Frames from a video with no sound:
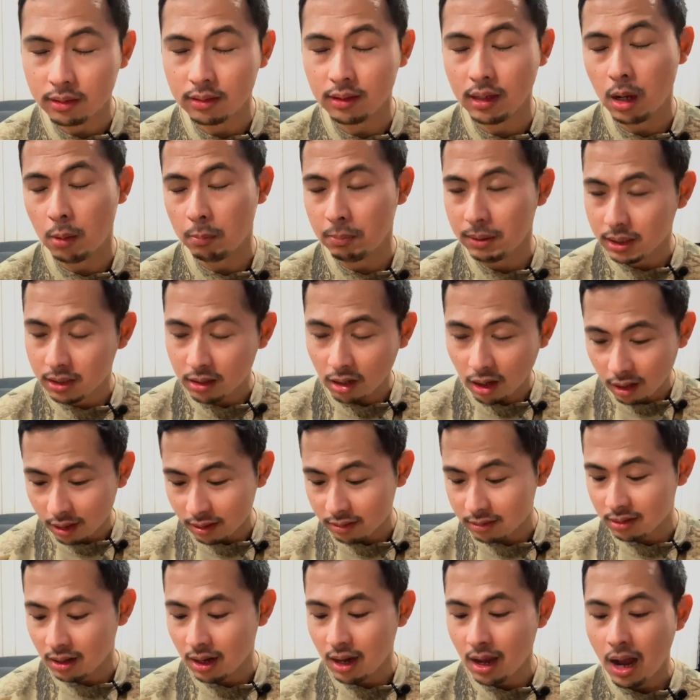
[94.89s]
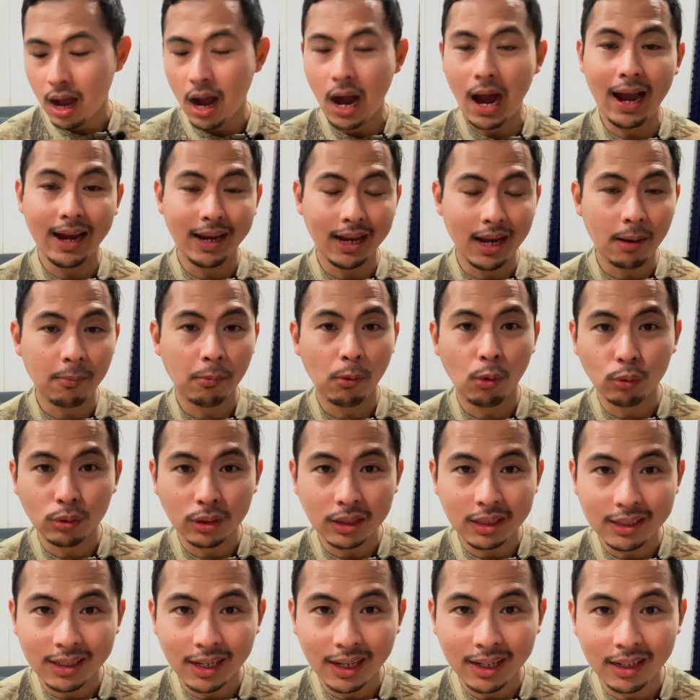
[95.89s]
Now, because I am only
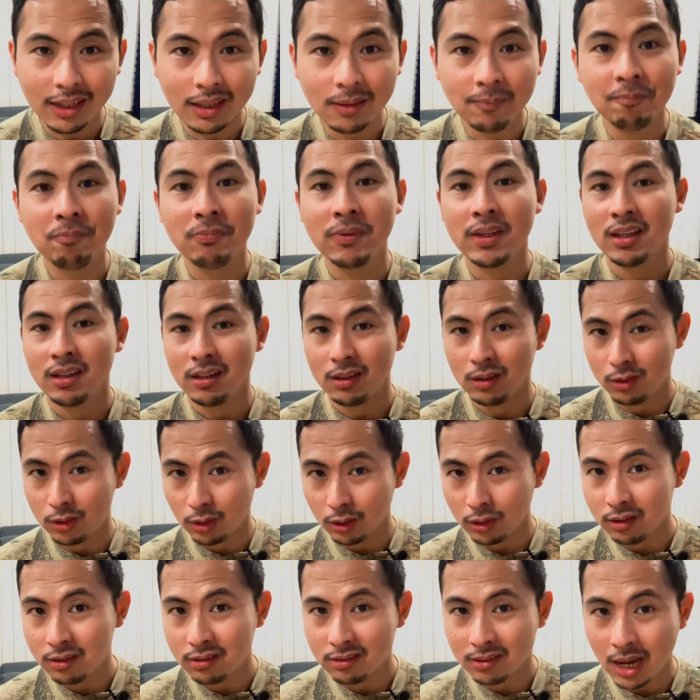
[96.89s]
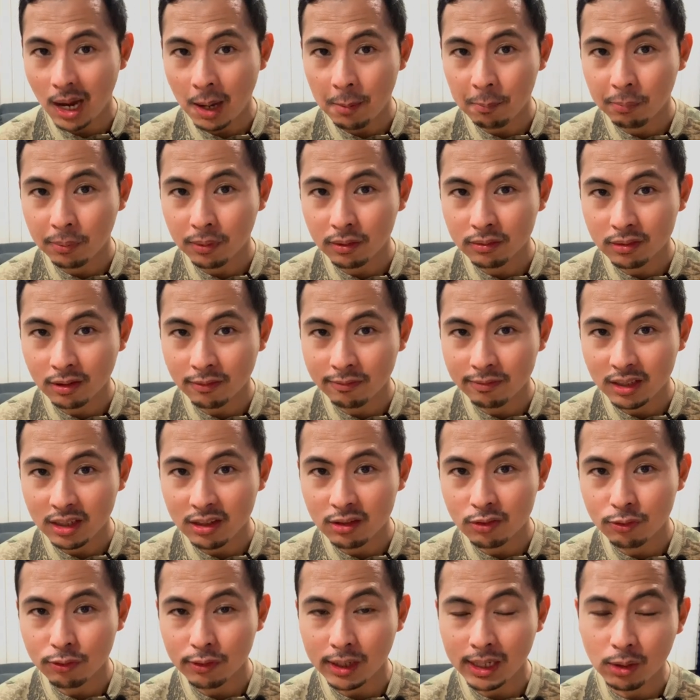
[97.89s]
getting good samples of these
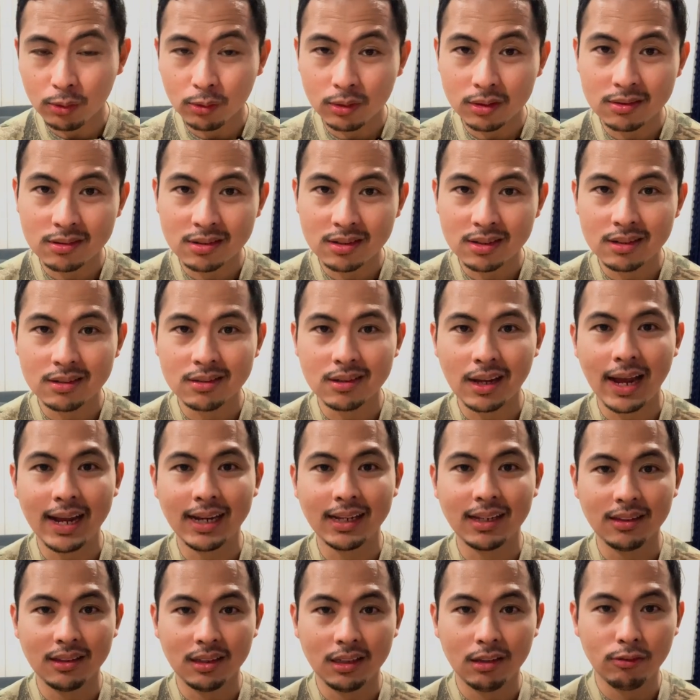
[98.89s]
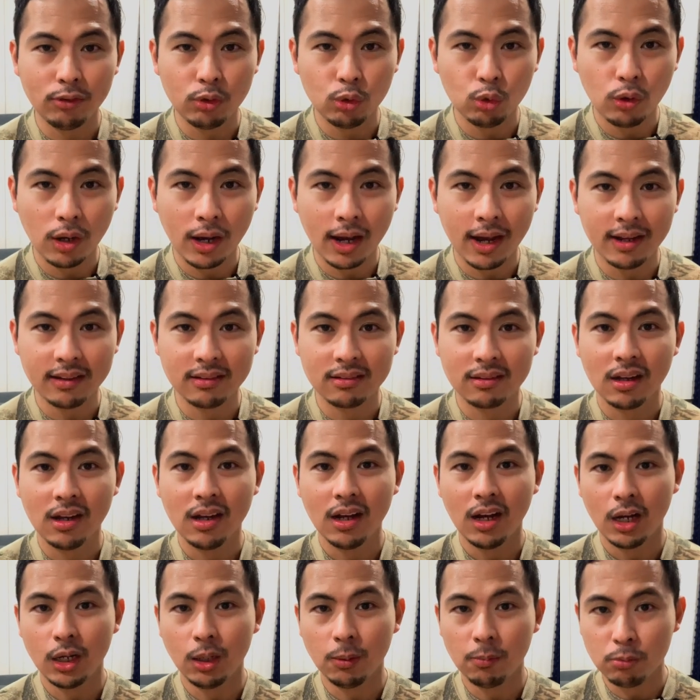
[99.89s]
fragrances, I can give you guys
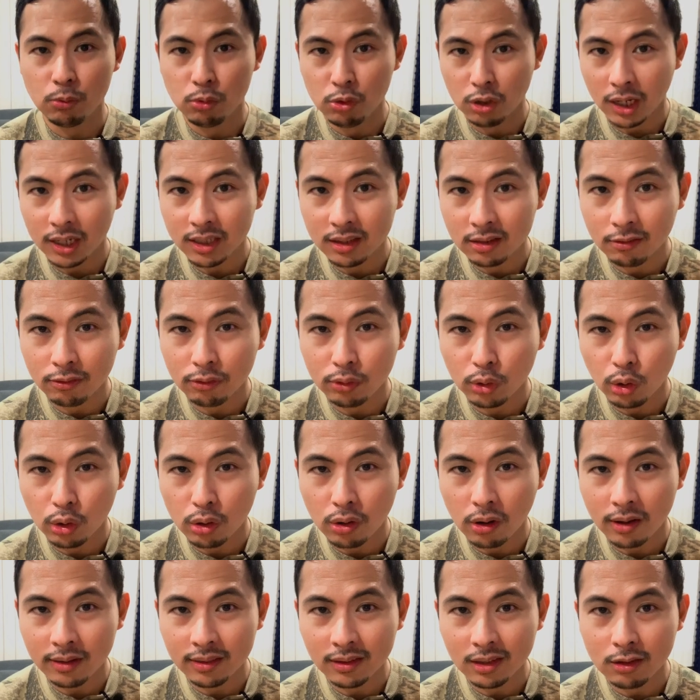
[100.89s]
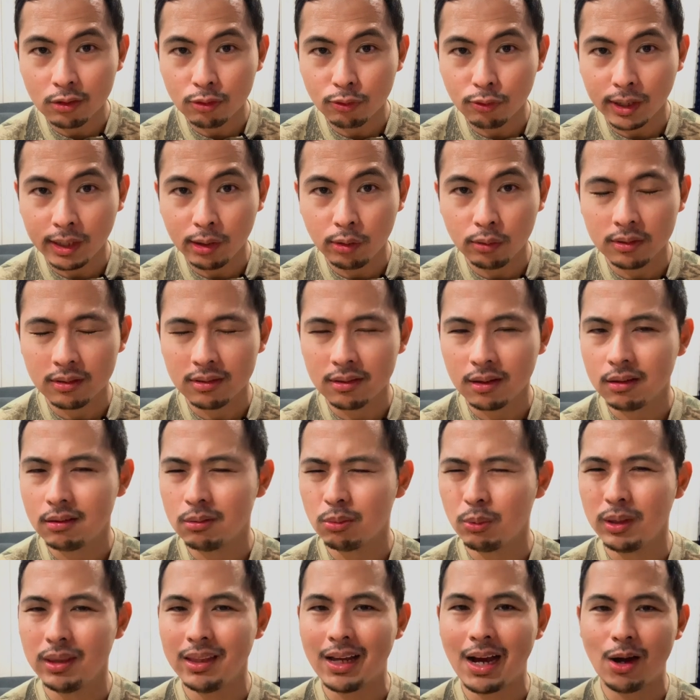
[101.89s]
an objective look on these fragrances
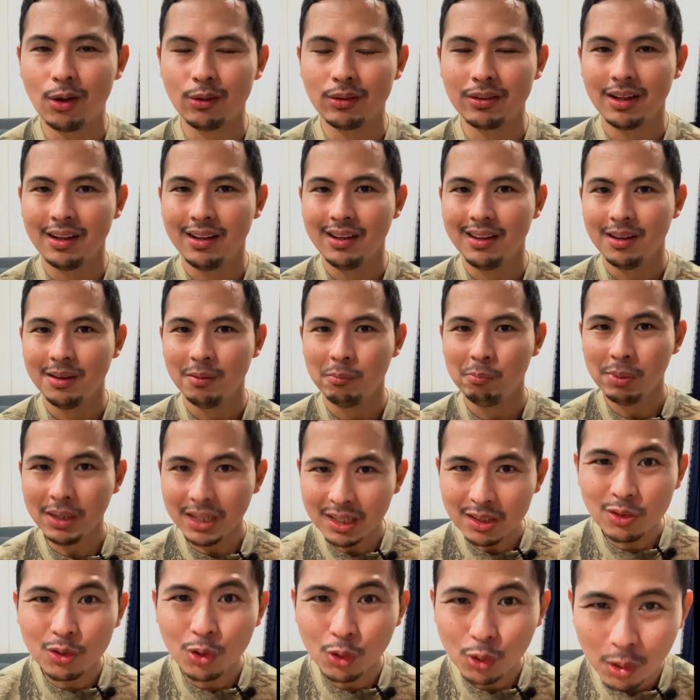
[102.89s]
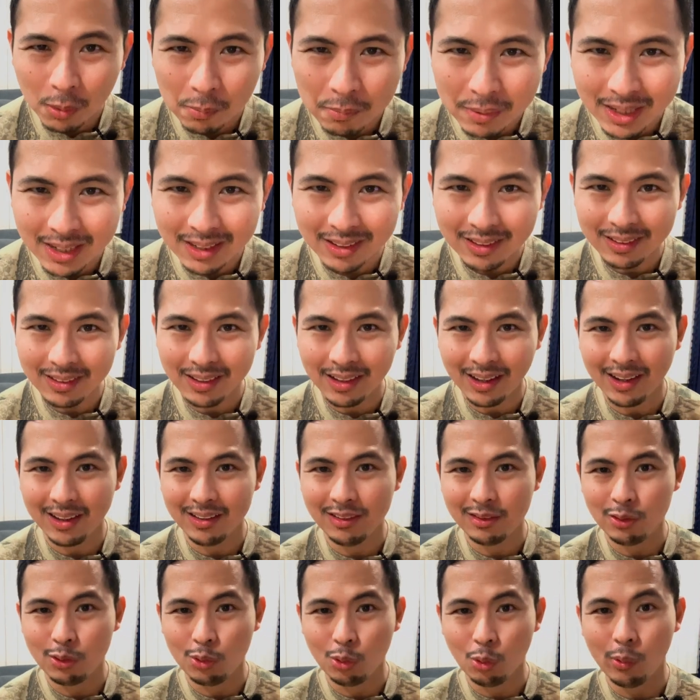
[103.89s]
without being too committed
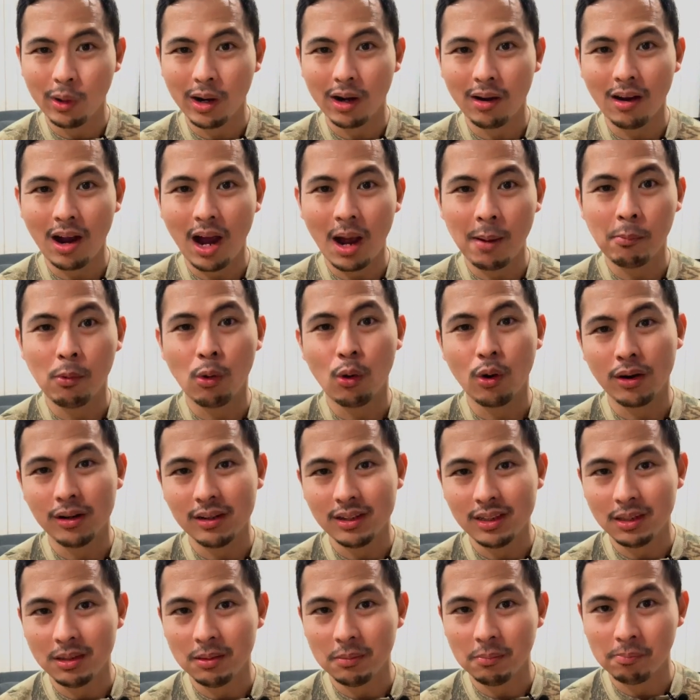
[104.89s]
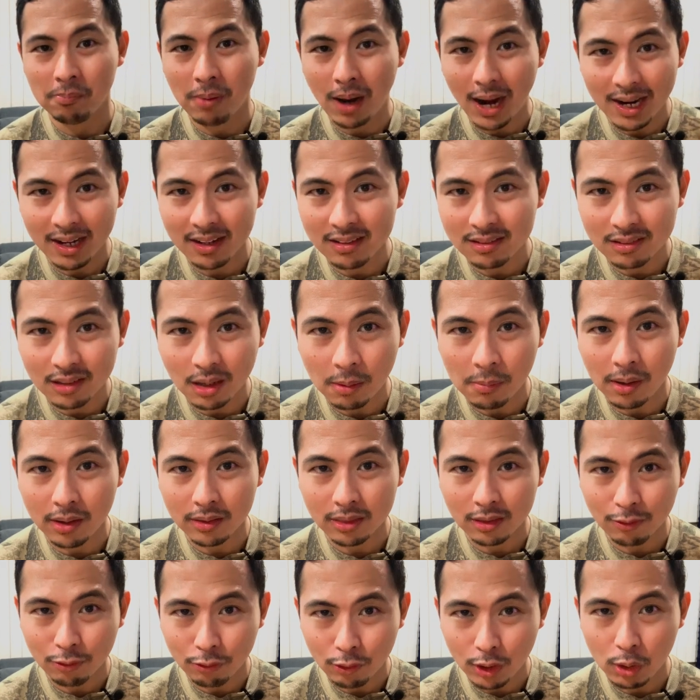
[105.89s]
and to where I'm already biased about
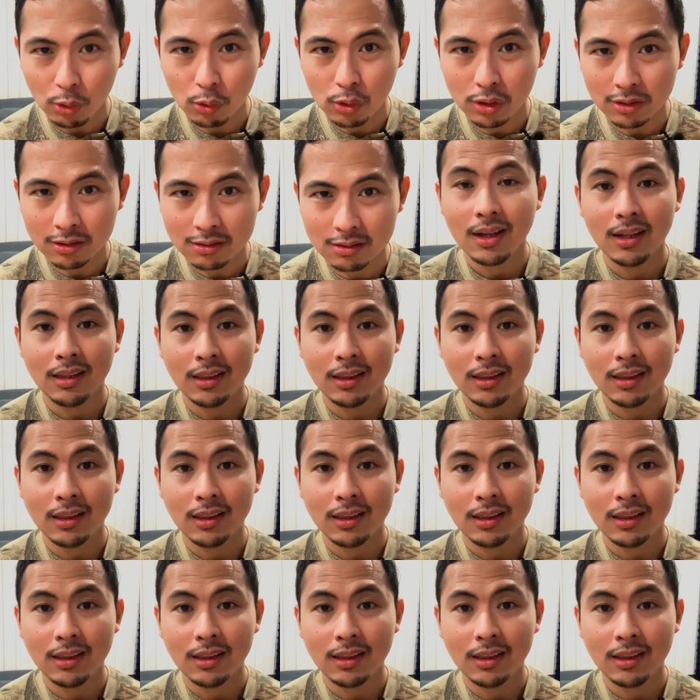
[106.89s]
the fragrance.